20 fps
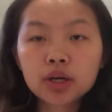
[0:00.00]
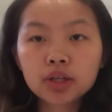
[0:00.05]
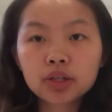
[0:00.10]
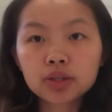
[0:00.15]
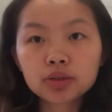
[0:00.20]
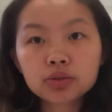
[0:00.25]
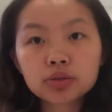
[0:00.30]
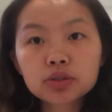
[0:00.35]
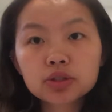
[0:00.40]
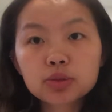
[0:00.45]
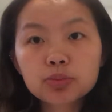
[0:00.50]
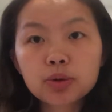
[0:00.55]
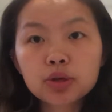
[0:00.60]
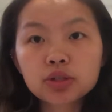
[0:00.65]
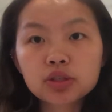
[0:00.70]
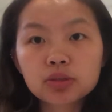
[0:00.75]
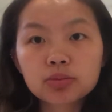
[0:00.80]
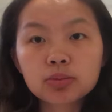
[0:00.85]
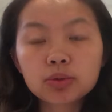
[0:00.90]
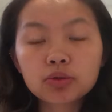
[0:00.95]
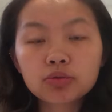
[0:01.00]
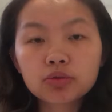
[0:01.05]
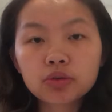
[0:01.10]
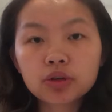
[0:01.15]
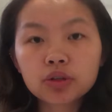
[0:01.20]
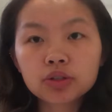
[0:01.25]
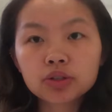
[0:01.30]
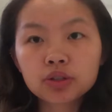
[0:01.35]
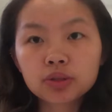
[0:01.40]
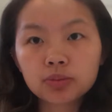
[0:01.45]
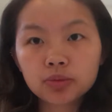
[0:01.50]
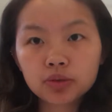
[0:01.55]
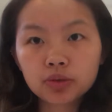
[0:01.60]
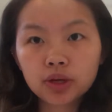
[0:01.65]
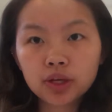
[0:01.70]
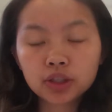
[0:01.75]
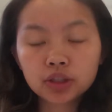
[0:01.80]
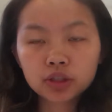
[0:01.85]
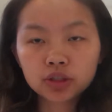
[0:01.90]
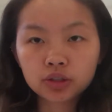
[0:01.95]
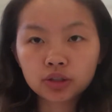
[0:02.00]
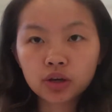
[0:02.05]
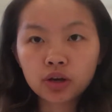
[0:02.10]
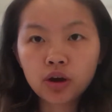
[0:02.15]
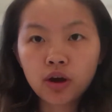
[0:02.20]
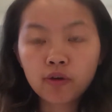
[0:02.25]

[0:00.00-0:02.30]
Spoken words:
This was supposed to be for a simulation